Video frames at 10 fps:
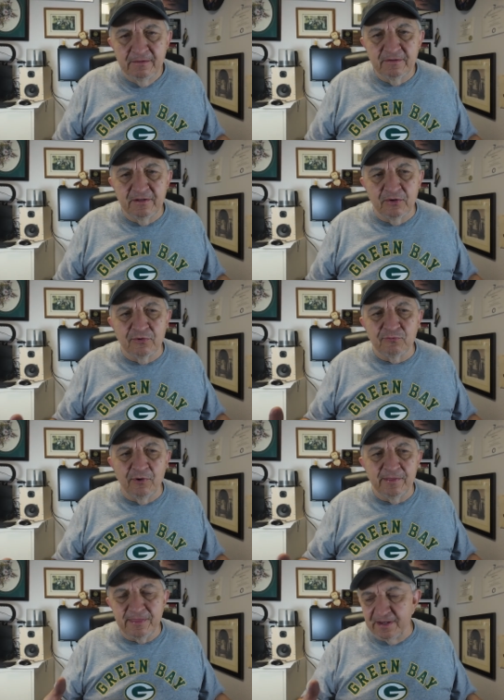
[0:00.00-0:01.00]
Then there was
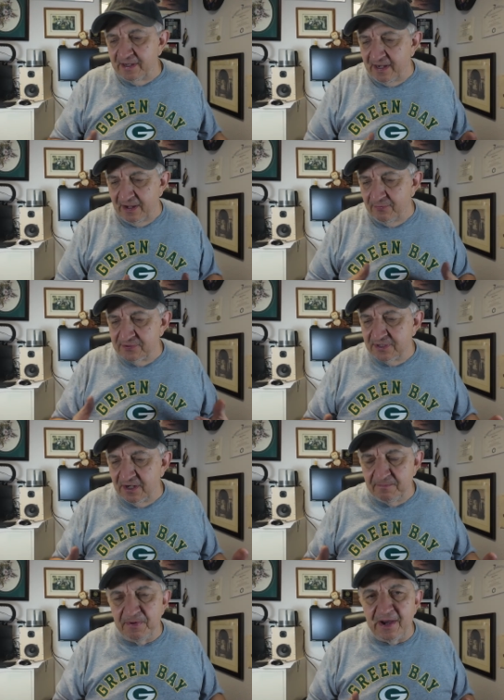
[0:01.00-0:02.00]
one thing that I was
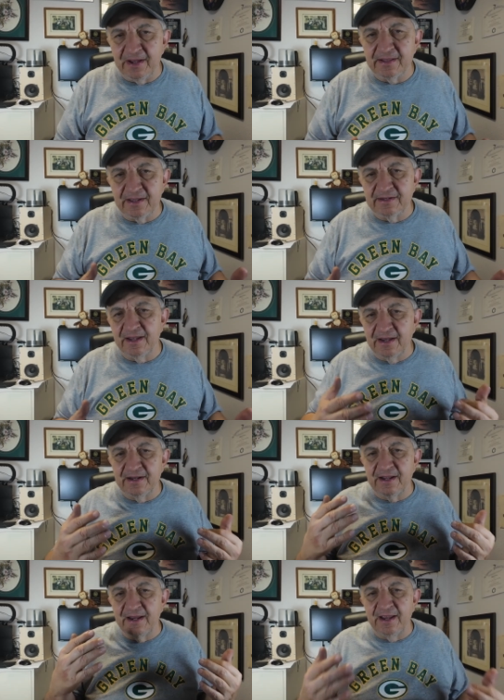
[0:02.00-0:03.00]
gonna buy that day,
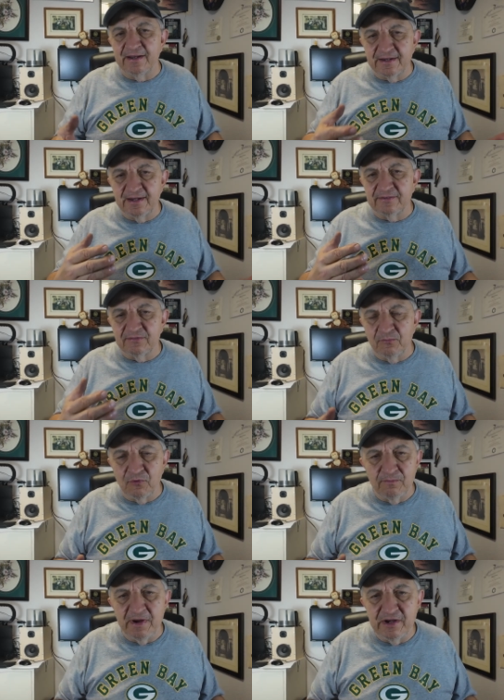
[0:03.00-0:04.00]
and I had to get some
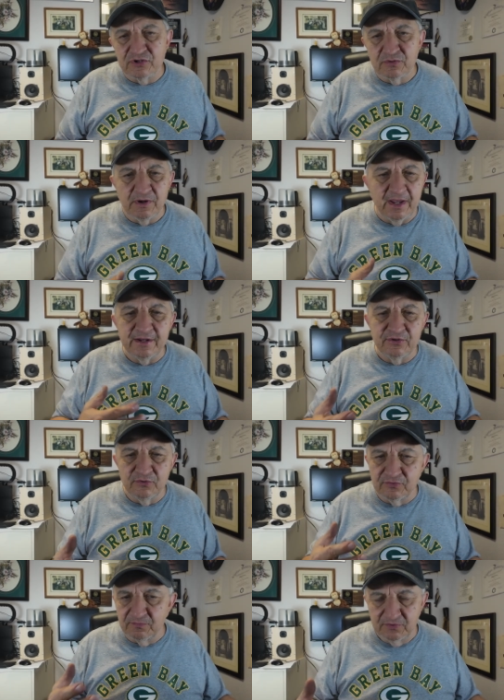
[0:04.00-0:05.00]
more measure. I had
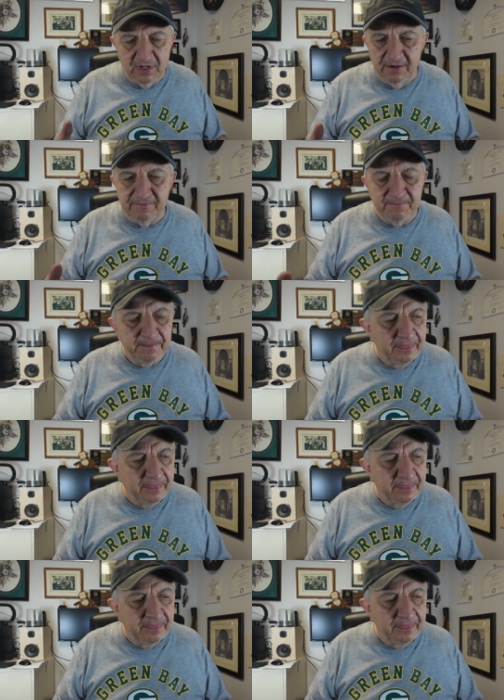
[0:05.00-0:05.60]
to do some stuff.